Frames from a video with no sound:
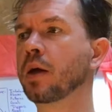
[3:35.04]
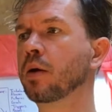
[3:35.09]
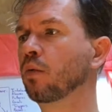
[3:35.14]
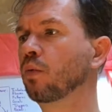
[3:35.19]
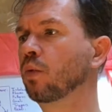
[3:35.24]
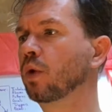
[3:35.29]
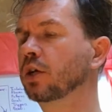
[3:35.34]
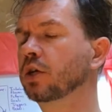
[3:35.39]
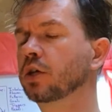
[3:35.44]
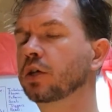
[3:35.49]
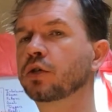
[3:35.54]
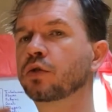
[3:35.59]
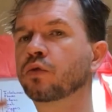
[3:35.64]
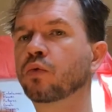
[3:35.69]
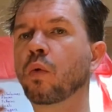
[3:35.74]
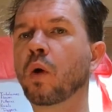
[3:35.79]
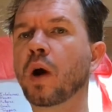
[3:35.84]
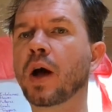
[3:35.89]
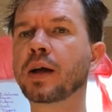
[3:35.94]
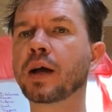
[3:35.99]
which is
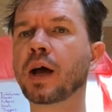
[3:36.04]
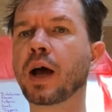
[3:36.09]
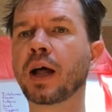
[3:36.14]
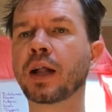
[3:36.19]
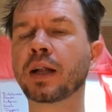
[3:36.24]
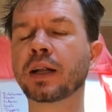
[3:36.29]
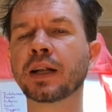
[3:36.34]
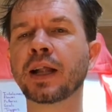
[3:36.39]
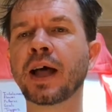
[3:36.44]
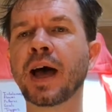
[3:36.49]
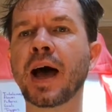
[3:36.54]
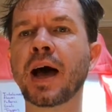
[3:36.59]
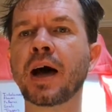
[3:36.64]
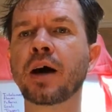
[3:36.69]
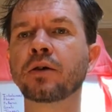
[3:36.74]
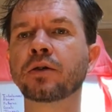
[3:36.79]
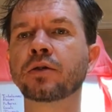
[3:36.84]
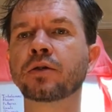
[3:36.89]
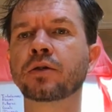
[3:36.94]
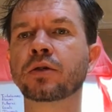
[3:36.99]
what
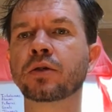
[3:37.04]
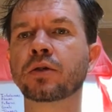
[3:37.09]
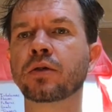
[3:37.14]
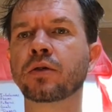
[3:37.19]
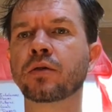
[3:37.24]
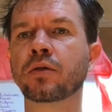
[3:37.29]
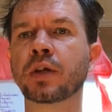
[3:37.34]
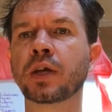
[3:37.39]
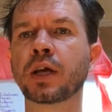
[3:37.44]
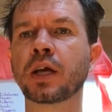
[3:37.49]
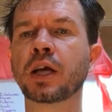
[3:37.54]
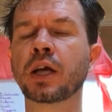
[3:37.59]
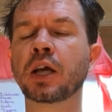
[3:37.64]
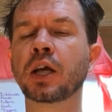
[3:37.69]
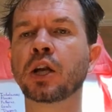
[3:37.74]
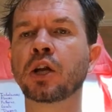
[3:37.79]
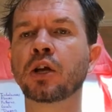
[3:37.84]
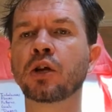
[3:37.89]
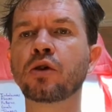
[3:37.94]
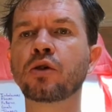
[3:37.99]
allows the
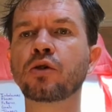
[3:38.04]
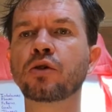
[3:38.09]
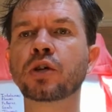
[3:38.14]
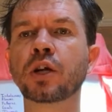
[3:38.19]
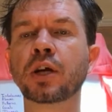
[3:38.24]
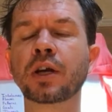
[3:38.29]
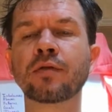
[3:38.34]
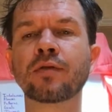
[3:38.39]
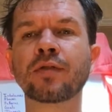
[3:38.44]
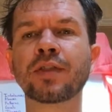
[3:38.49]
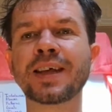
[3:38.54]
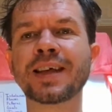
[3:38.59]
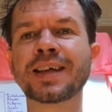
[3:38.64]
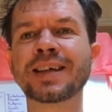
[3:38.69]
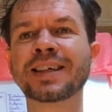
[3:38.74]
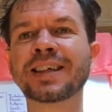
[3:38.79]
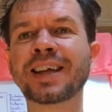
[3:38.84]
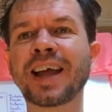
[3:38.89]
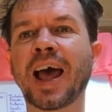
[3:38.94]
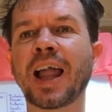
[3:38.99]
illusion of the
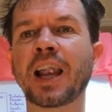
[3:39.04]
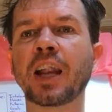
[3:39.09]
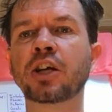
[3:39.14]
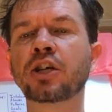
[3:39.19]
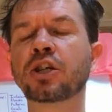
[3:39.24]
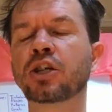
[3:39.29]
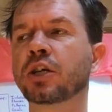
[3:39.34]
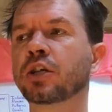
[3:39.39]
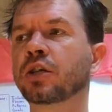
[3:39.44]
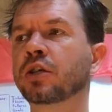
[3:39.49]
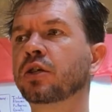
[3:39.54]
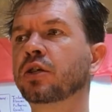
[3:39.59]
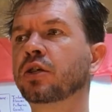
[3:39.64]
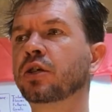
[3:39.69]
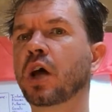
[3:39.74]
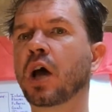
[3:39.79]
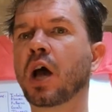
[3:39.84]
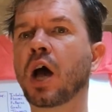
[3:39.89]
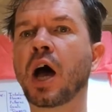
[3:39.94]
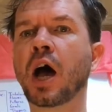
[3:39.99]

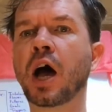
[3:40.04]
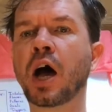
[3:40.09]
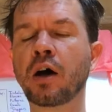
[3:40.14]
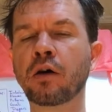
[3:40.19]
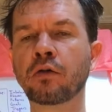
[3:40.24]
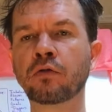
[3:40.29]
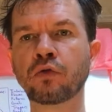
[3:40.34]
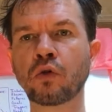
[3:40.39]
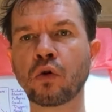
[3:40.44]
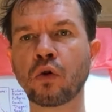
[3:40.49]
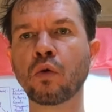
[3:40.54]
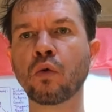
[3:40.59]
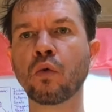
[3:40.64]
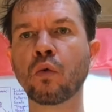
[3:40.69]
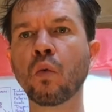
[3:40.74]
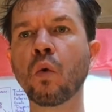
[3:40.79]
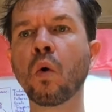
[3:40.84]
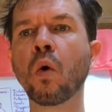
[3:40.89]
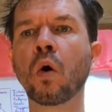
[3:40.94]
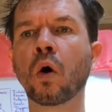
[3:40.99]
intelligence of
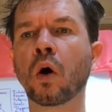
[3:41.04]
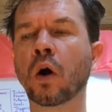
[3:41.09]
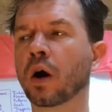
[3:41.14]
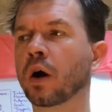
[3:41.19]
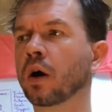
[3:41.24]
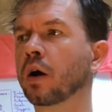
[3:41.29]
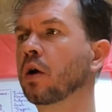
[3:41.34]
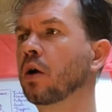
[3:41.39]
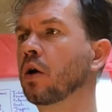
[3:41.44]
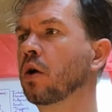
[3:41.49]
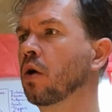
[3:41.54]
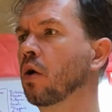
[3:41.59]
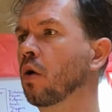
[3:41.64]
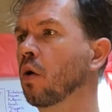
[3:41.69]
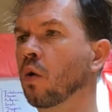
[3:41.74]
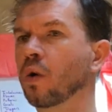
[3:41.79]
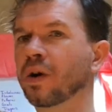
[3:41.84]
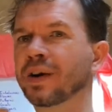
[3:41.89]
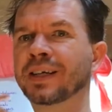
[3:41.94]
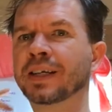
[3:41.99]
war
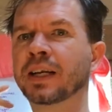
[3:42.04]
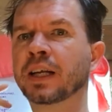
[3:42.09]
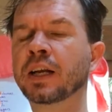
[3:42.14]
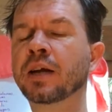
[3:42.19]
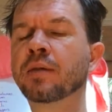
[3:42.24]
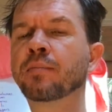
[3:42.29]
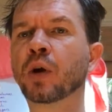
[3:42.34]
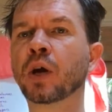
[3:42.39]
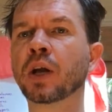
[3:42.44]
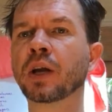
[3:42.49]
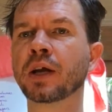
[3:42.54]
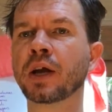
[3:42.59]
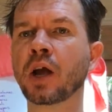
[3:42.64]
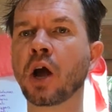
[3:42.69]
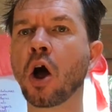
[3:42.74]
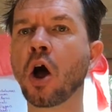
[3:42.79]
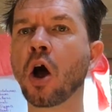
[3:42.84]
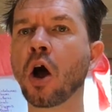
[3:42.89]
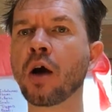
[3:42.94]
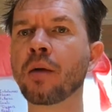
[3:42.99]
or deliberately
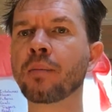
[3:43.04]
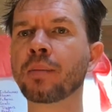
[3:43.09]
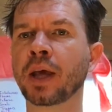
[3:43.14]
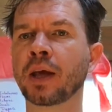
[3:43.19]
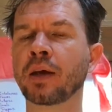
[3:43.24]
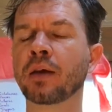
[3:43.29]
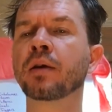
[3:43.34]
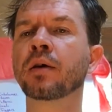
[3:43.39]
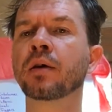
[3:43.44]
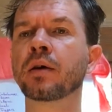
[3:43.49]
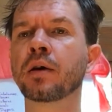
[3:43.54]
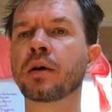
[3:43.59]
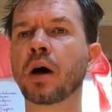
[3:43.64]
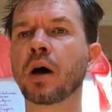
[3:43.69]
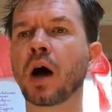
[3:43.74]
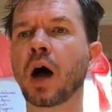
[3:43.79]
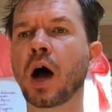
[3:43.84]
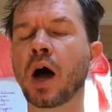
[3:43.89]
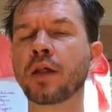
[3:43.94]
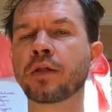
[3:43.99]
harming
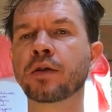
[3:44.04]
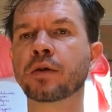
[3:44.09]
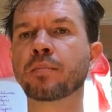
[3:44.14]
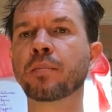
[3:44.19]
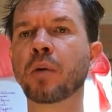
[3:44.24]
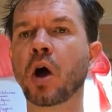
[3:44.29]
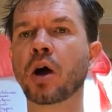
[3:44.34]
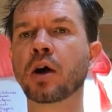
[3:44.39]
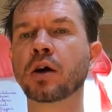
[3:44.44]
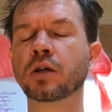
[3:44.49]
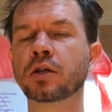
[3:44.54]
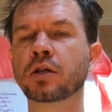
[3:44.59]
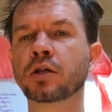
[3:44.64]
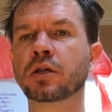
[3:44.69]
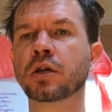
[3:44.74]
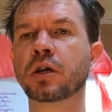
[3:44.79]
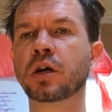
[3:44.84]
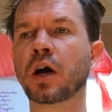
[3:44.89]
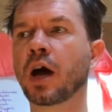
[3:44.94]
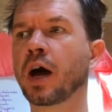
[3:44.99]
other
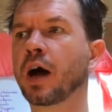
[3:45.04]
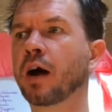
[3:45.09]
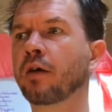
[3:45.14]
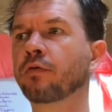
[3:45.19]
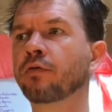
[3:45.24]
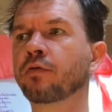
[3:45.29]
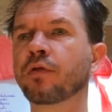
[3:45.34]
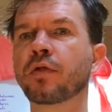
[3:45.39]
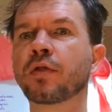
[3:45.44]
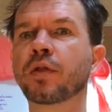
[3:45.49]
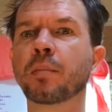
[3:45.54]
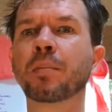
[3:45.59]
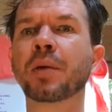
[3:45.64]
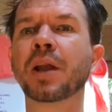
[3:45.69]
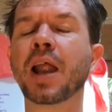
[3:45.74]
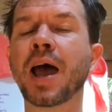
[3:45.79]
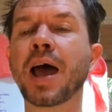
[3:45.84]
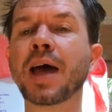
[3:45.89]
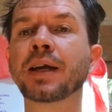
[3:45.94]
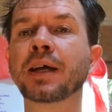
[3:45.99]
parts of the
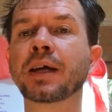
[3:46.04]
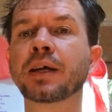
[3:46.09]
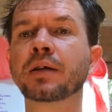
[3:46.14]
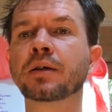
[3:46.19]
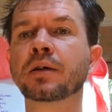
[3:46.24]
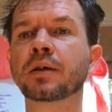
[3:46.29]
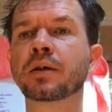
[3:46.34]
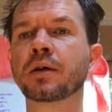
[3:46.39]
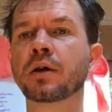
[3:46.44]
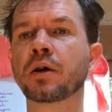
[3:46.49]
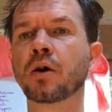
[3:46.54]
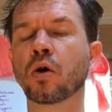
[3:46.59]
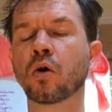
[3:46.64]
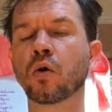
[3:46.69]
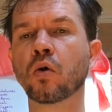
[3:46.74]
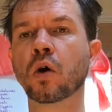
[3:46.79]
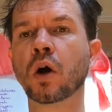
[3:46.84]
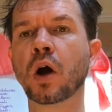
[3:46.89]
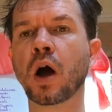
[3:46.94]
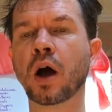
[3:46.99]
planet
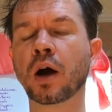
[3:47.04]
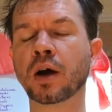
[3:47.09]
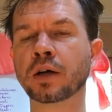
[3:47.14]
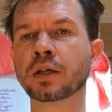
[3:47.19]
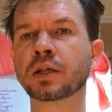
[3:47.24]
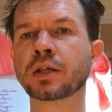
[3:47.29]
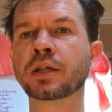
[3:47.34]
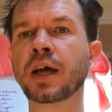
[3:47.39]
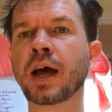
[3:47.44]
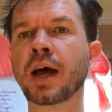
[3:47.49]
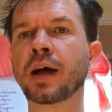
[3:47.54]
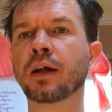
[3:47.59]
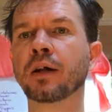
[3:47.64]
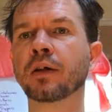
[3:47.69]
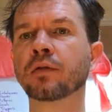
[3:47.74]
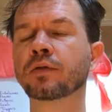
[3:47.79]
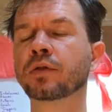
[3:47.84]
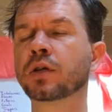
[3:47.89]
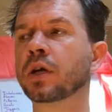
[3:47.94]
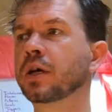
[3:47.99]
or
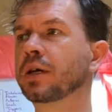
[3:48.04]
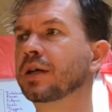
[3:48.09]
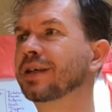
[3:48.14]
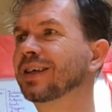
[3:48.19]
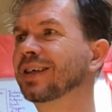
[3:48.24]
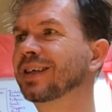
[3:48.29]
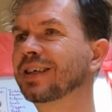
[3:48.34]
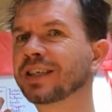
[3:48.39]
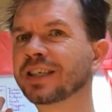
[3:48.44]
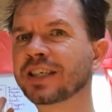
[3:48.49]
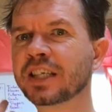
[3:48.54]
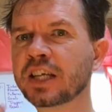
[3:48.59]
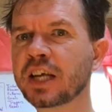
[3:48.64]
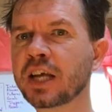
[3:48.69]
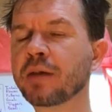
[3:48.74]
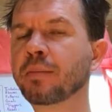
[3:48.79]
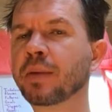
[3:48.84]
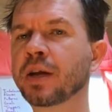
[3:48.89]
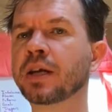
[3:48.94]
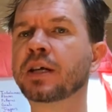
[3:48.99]
ourselves to
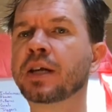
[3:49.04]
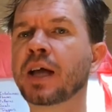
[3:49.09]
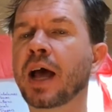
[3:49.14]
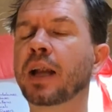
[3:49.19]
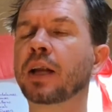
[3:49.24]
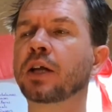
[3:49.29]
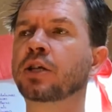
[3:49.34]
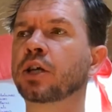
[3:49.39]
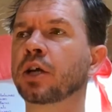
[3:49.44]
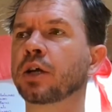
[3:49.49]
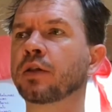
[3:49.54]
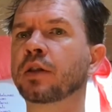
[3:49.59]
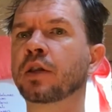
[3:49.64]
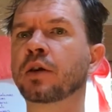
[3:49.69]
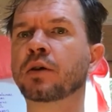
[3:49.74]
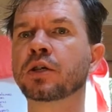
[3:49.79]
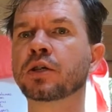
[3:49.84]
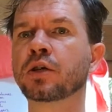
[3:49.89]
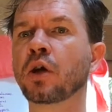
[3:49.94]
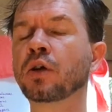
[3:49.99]
seem intelligent.
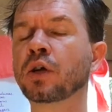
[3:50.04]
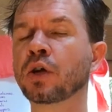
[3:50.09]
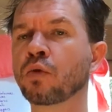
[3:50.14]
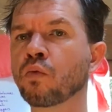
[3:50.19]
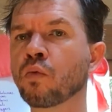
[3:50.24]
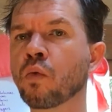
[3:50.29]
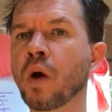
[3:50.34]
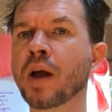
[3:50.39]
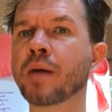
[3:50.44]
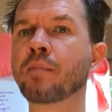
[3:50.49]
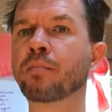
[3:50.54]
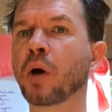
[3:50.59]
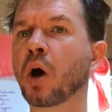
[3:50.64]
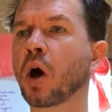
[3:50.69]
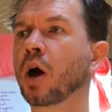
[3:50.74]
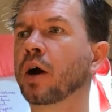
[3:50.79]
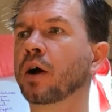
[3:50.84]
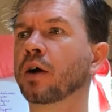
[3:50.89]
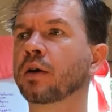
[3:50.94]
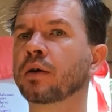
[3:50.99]
There is only one
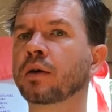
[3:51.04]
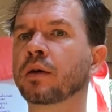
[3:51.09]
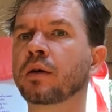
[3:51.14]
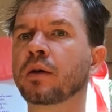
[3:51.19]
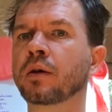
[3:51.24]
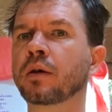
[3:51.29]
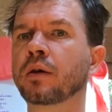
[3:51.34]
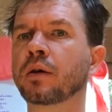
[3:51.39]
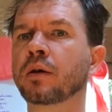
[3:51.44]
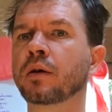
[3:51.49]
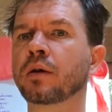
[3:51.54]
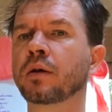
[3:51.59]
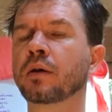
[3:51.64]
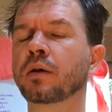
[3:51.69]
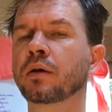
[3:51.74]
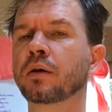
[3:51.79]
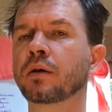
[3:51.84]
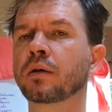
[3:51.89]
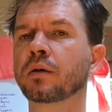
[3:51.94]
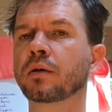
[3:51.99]
part
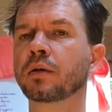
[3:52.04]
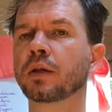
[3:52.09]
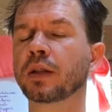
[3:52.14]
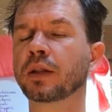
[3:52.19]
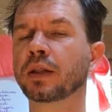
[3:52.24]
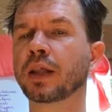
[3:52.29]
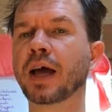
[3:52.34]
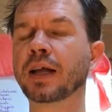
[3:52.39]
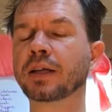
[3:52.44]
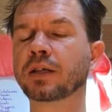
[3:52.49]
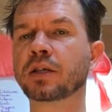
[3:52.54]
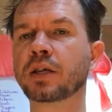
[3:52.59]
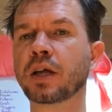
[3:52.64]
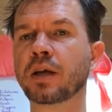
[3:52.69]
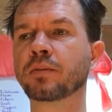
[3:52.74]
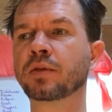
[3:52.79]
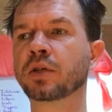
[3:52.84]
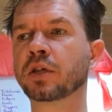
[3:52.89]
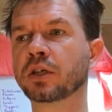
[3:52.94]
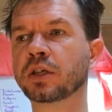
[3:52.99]
that
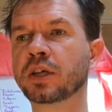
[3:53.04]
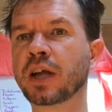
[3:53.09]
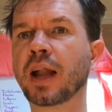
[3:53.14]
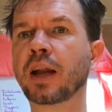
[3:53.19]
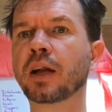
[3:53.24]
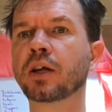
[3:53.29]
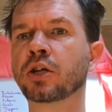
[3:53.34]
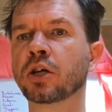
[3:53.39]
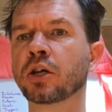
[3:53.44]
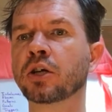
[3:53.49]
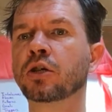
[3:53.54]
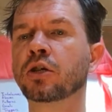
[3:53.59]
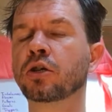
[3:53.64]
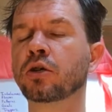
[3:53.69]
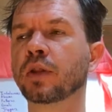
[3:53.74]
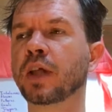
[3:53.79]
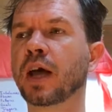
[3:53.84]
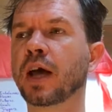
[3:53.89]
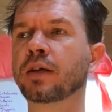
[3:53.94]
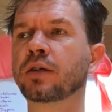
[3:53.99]
seems intelligent
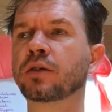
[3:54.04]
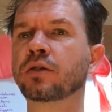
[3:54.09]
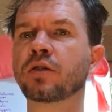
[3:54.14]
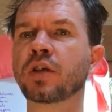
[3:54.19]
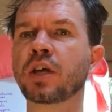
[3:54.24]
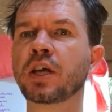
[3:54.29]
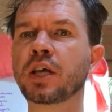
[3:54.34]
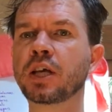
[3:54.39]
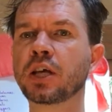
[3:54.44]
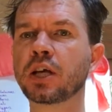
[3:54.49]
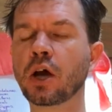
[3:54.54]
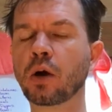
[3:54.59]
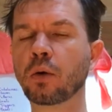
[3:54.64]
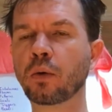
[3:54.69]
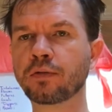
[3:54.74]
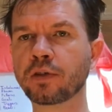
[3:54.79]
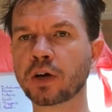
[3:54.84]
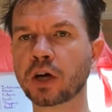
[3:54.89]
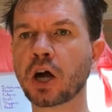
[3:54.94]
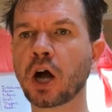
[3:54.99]
to. That is the ego
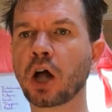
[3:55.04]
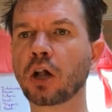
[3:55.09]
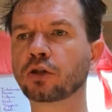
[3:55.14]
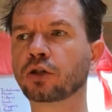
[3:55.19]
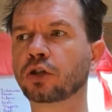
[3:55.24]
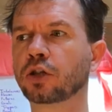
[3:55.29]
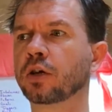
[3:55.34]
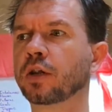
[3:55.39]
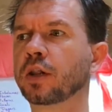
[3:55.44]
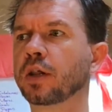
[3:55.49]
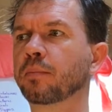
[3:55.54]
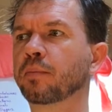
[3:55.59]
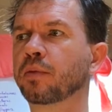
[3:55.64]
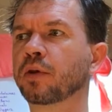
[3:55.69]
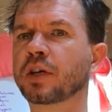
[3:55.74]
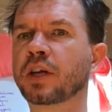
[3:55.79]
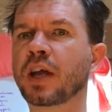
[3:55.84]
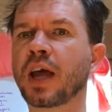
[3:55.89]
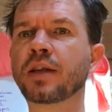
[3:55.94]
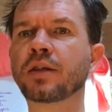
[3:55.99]
of a culture that
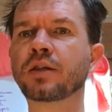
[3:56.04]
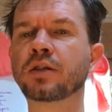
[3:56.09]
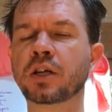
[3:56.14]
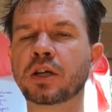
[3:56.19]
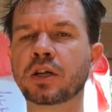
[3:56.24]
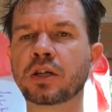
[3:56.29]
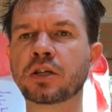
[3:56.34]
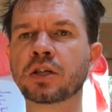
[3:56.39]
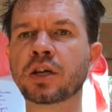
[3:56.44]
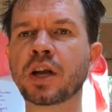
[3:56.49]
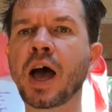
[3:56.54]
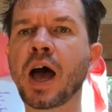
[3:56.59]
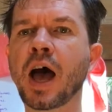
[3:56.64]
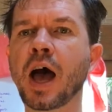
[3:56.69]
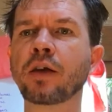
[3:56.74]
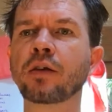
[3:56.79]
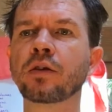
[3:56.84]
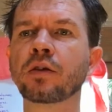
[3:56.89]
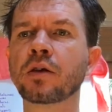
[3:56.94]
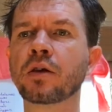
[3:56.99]
pretends it is
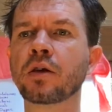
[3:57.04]
not